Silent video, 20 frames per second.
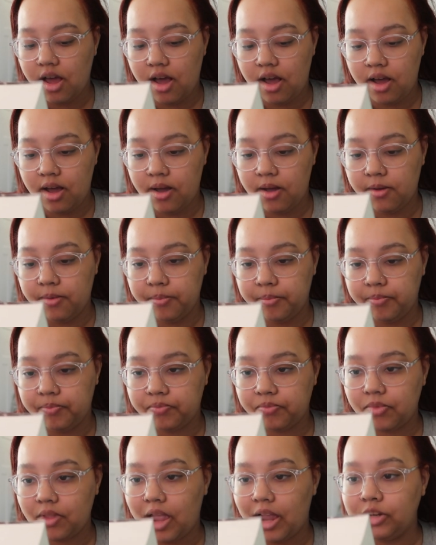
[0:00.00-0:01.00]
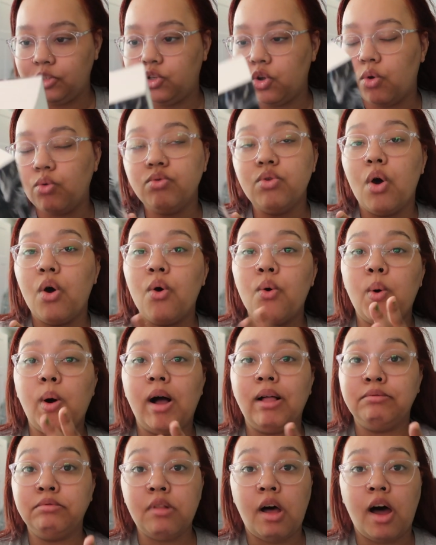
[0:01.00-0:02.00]
Um, I don't know
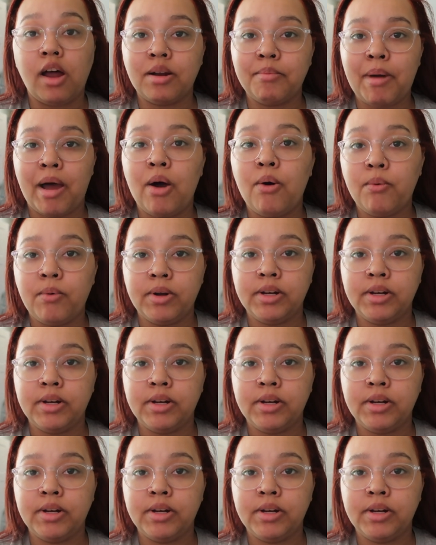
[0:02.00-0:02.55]
a lot about